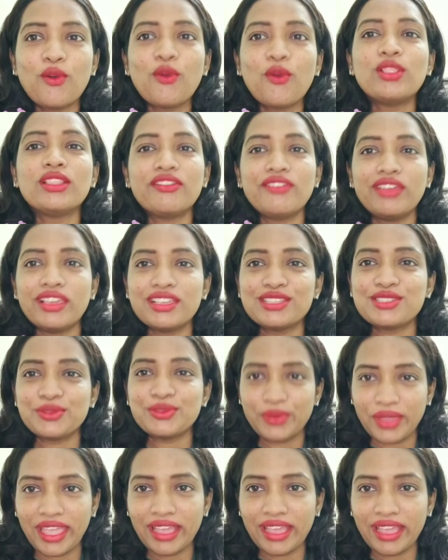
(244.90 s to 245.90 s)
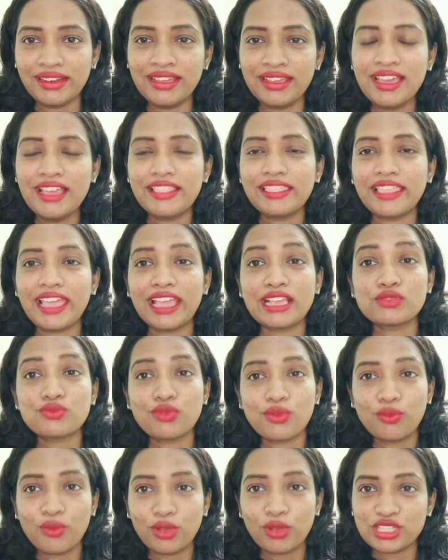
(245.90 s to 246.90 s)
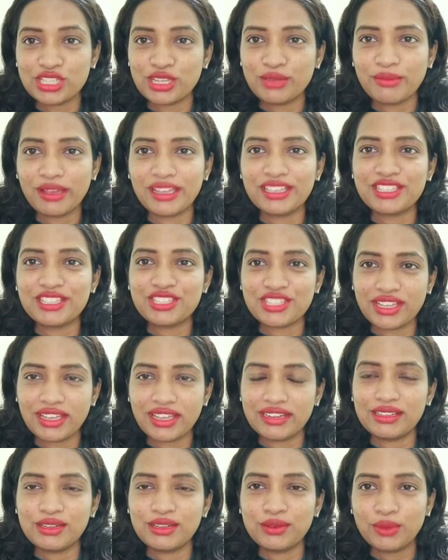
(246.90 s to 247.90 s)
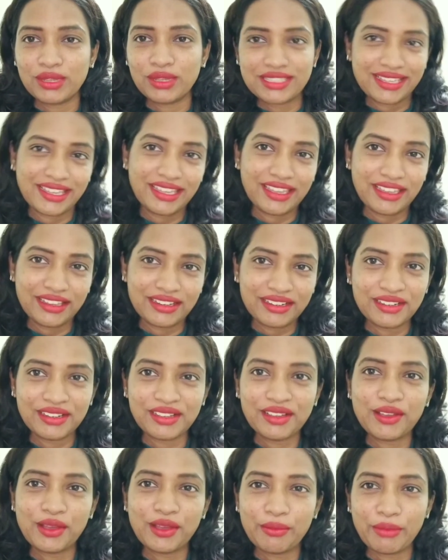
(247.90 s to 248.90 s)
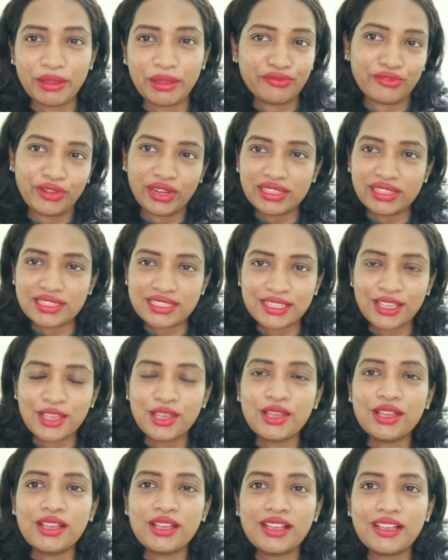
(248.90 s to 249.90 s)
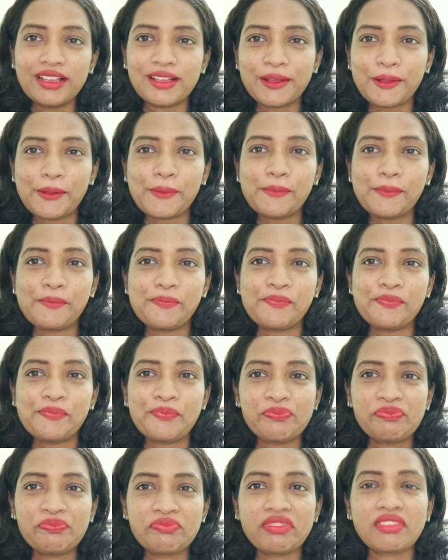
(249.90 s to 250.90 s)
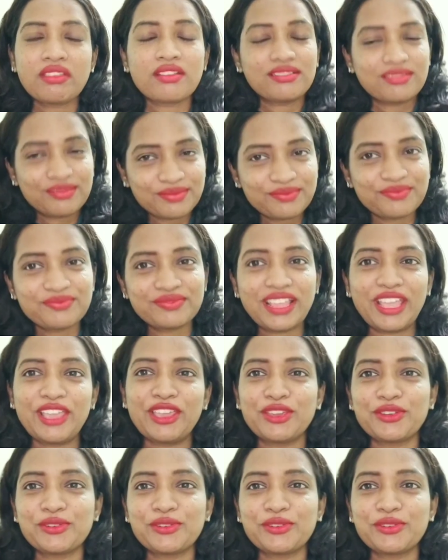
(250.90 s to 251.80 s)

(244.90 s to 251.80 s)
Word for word: all the ways you can thanks for watching my channel once again my friends um, thank